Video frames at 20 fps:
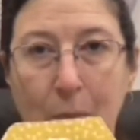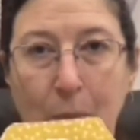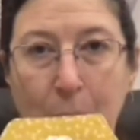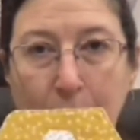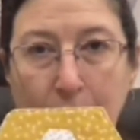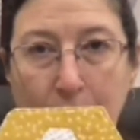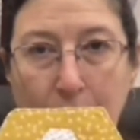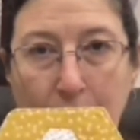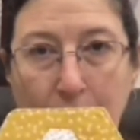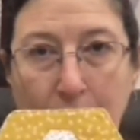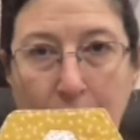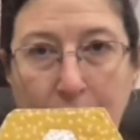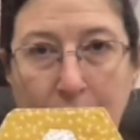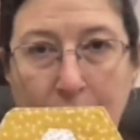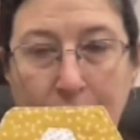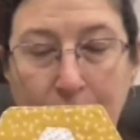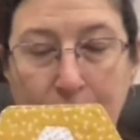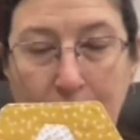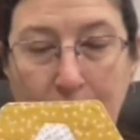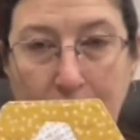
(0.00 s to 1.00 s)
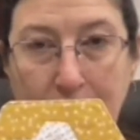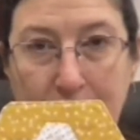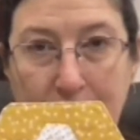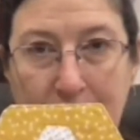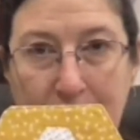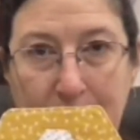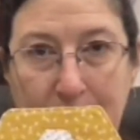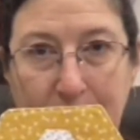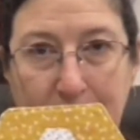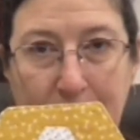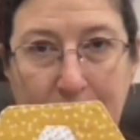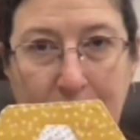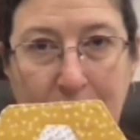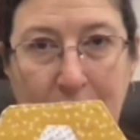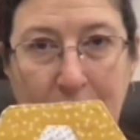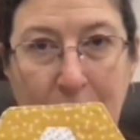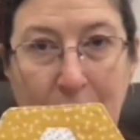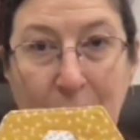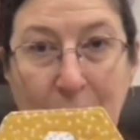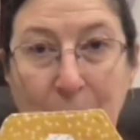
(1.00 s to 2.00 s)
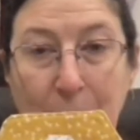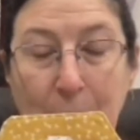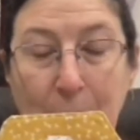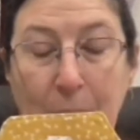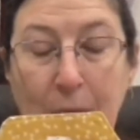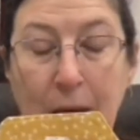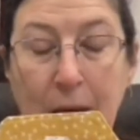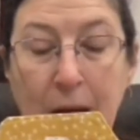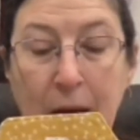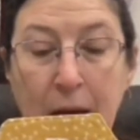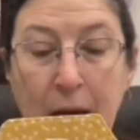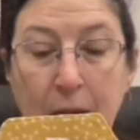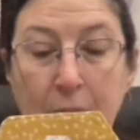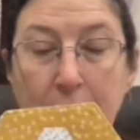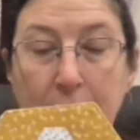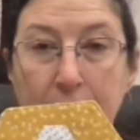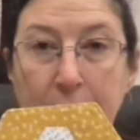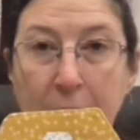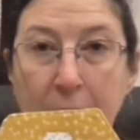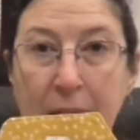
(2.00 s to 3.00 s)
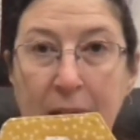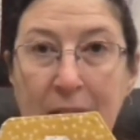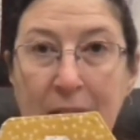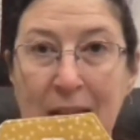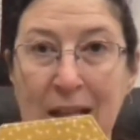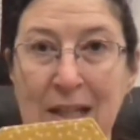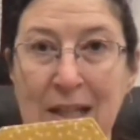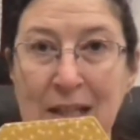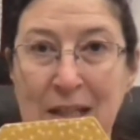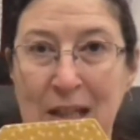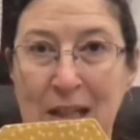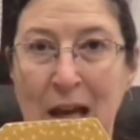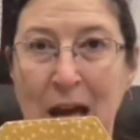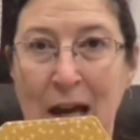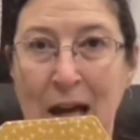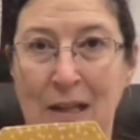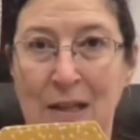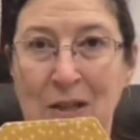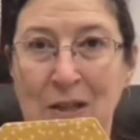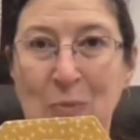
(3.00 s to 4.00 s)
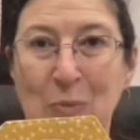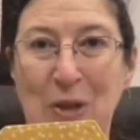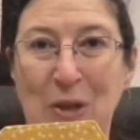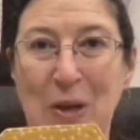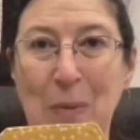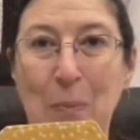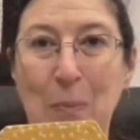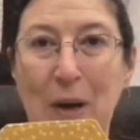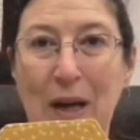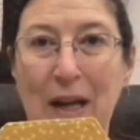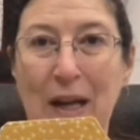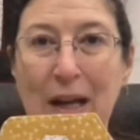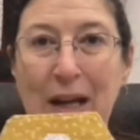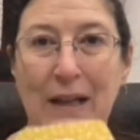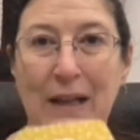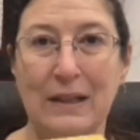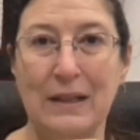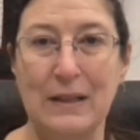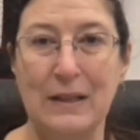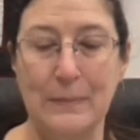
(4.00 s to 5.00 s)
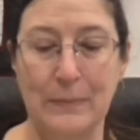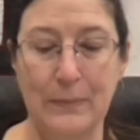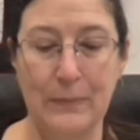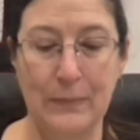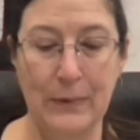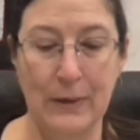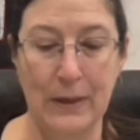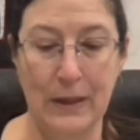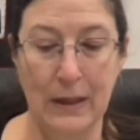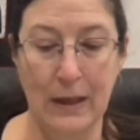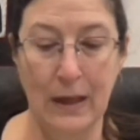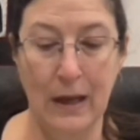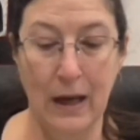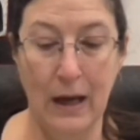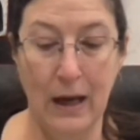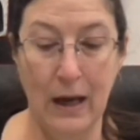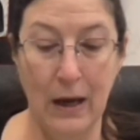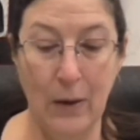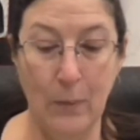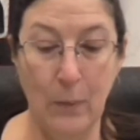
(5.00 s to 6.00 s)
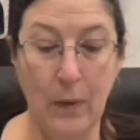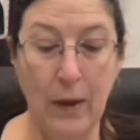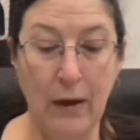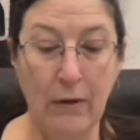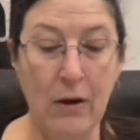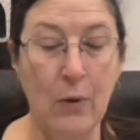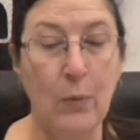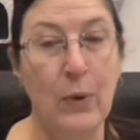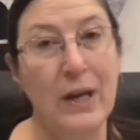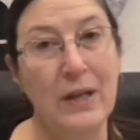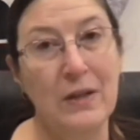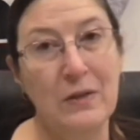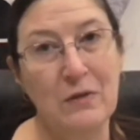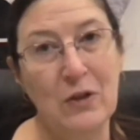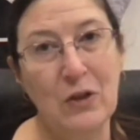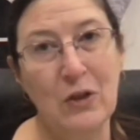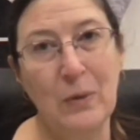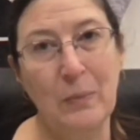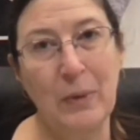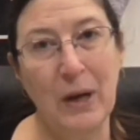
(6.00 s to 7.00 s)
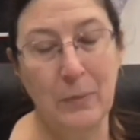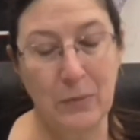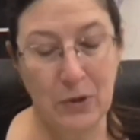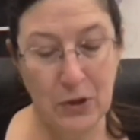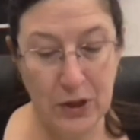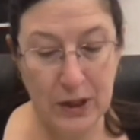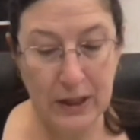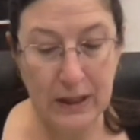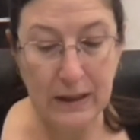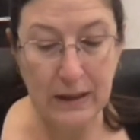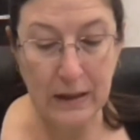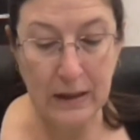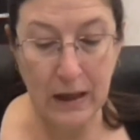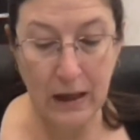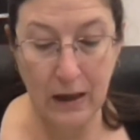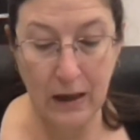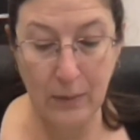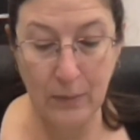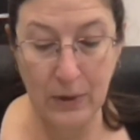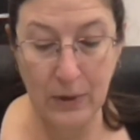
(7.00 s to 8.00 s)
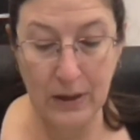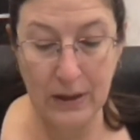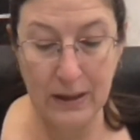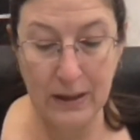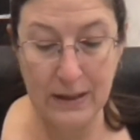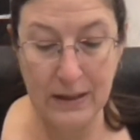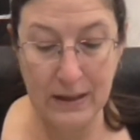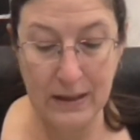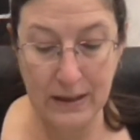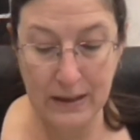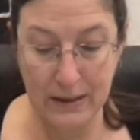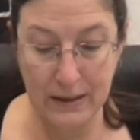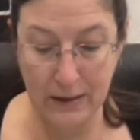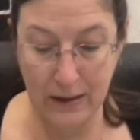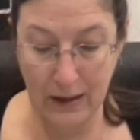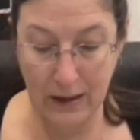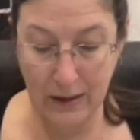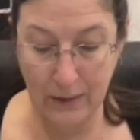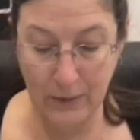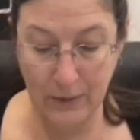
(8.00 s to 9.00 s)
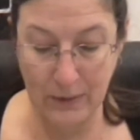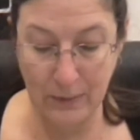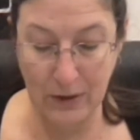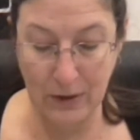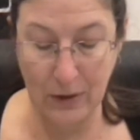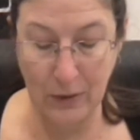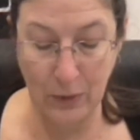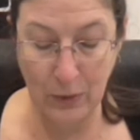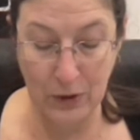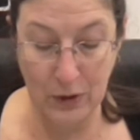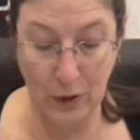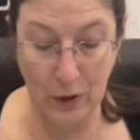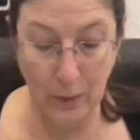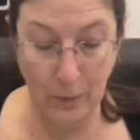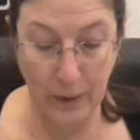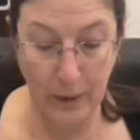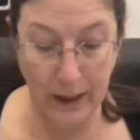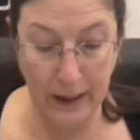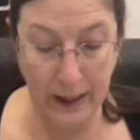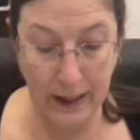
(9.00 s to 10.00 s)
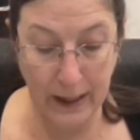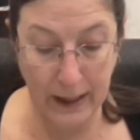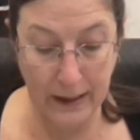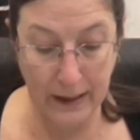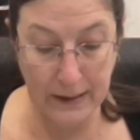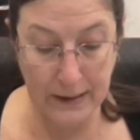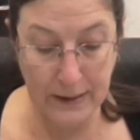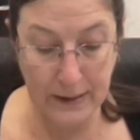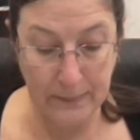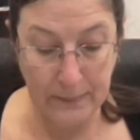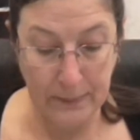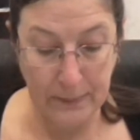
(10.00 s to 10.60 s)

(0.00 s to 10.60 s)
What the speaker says: put on the front, so that has to be done by hand. There are ways of doing it by machine, but this is something that we're doing by hand.